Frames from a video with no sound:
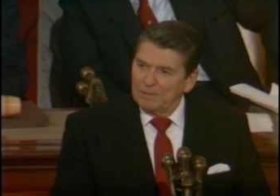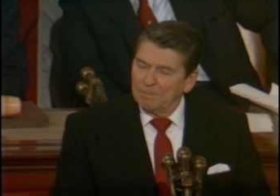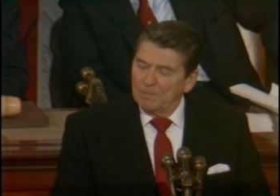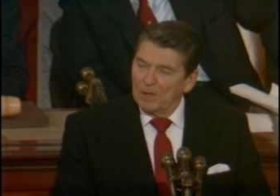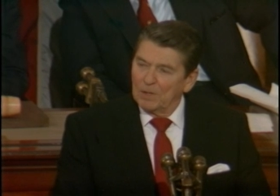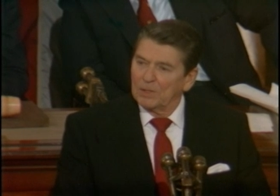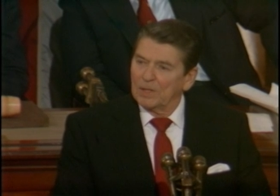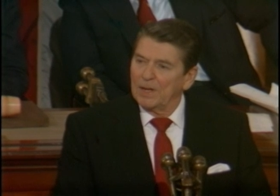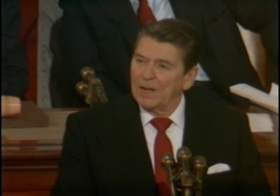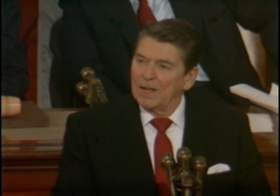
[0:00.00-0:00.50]

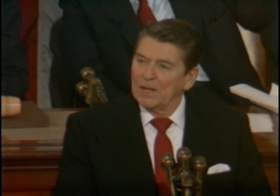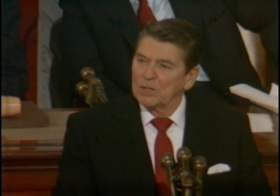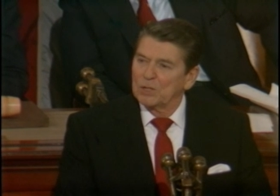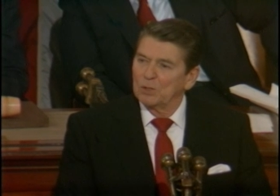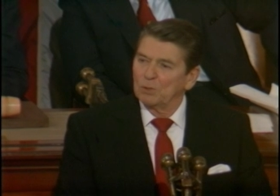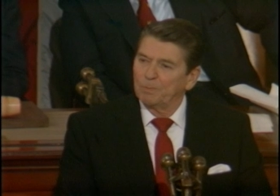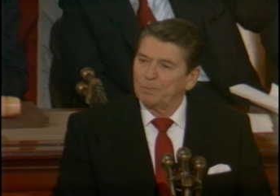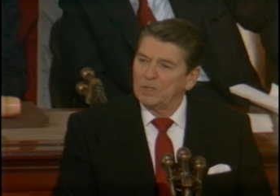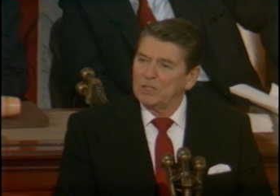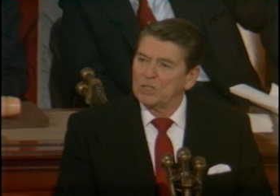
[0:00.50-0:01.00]

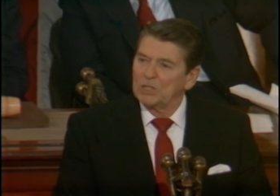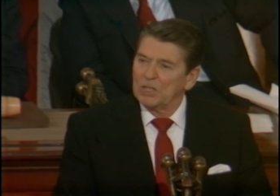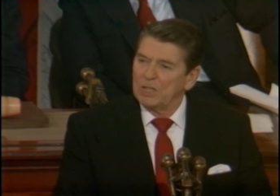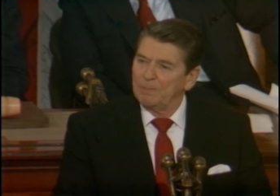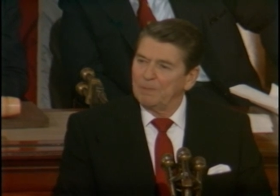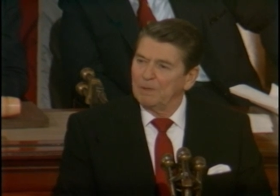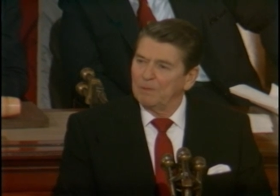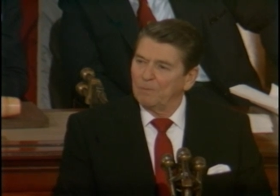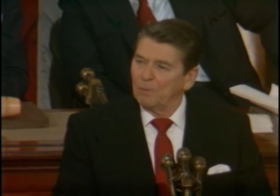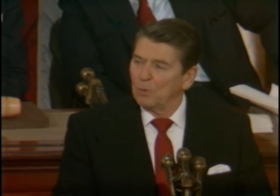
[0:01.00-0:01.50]
multinational
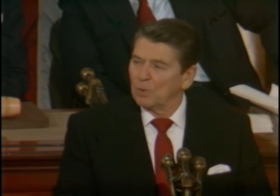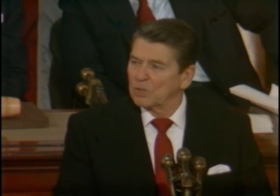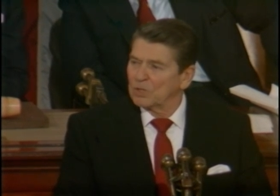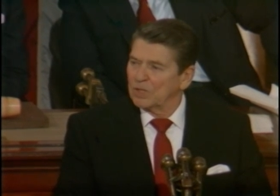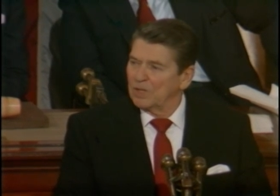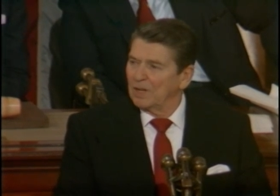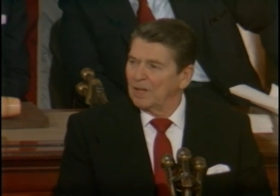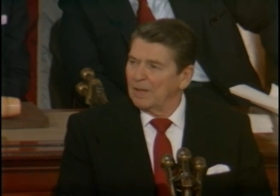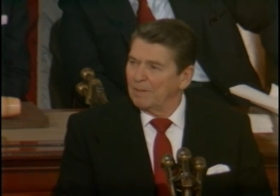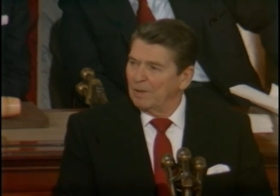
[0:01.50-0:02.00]
peacekeeping
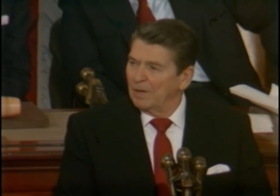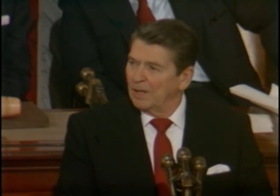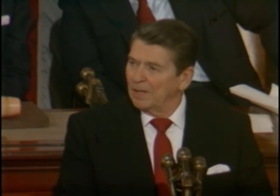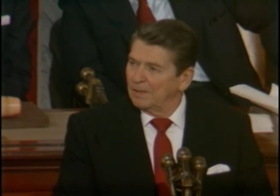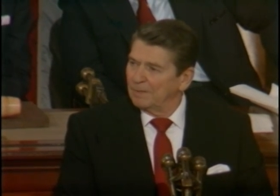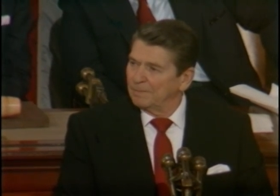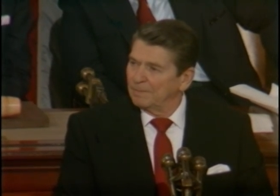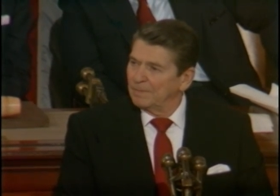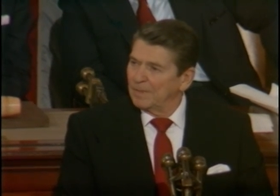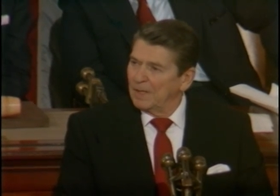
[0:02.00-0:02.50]
force in
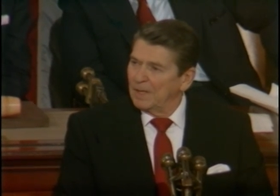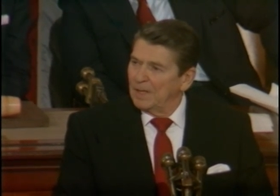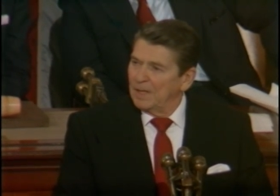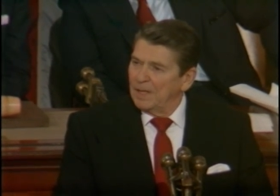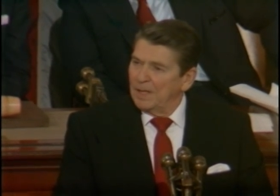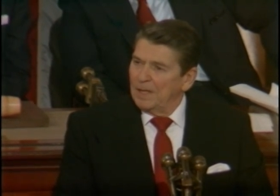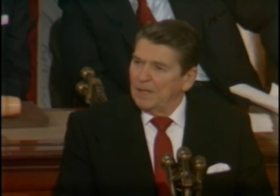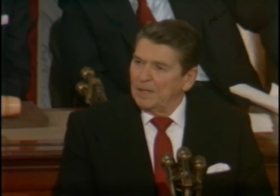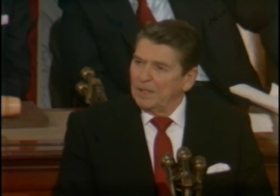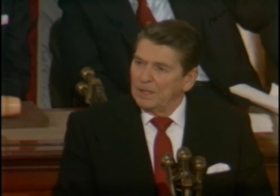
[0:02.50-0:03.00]
Lebanon
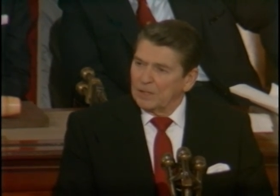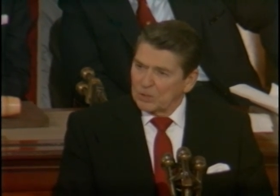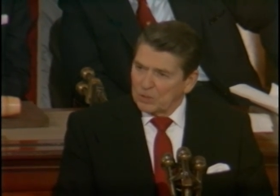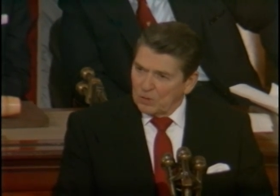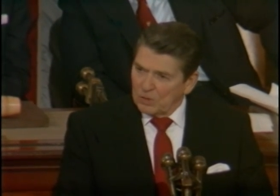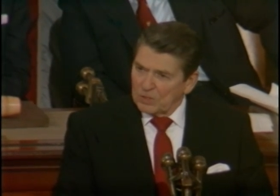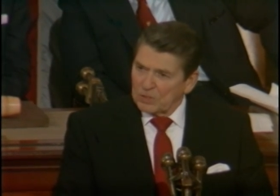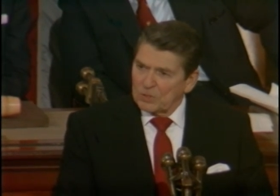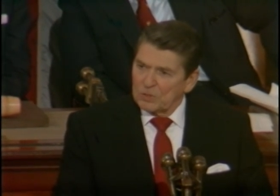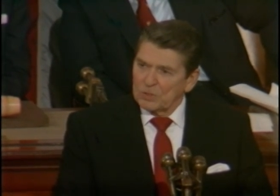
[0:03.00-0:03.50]
is
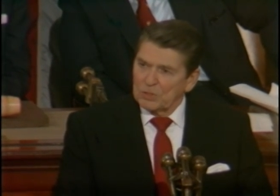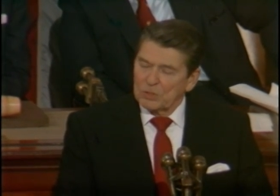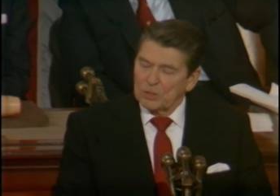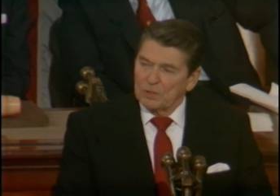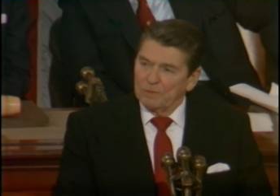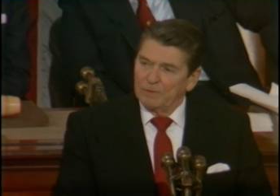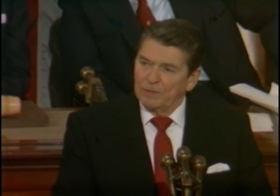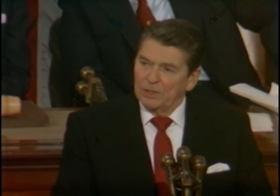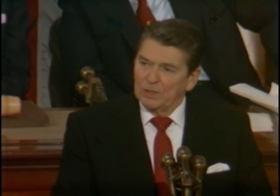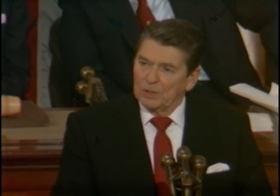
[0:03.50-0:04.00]
also
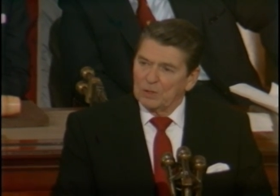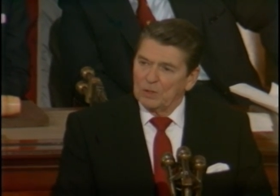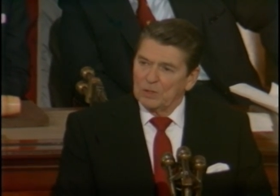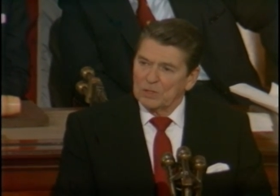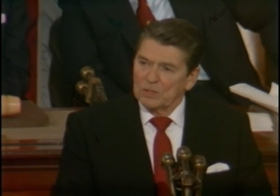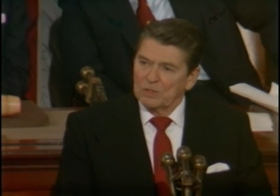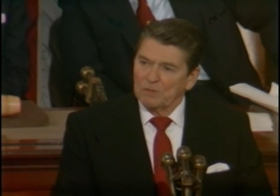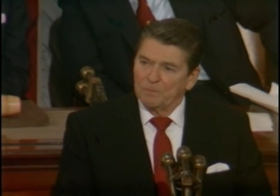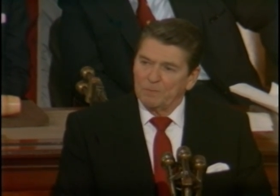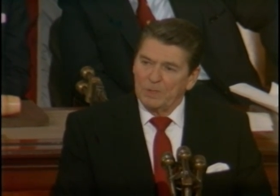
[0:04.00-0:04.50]
serving the
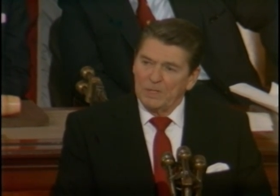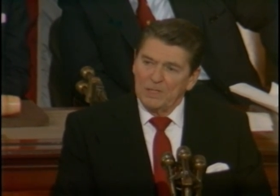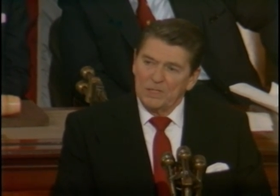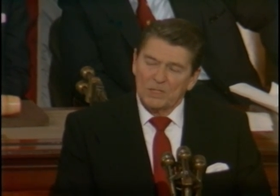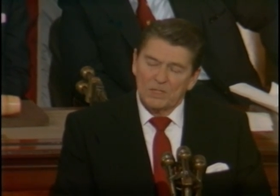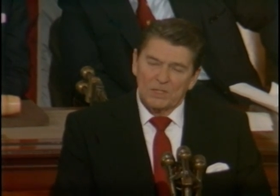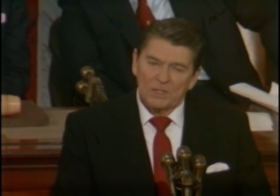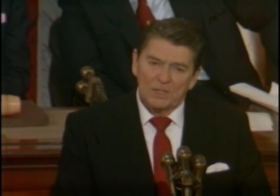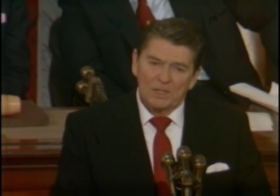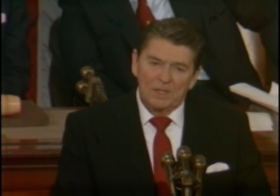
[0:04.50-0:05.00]
cause of
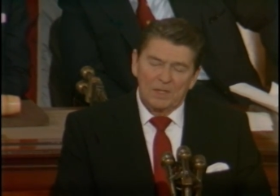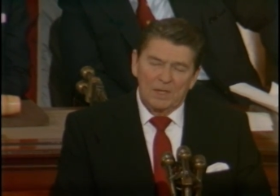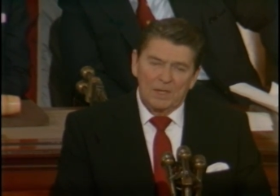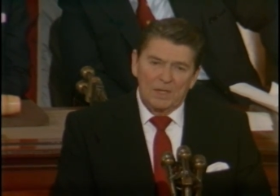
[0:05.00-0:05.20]
peace.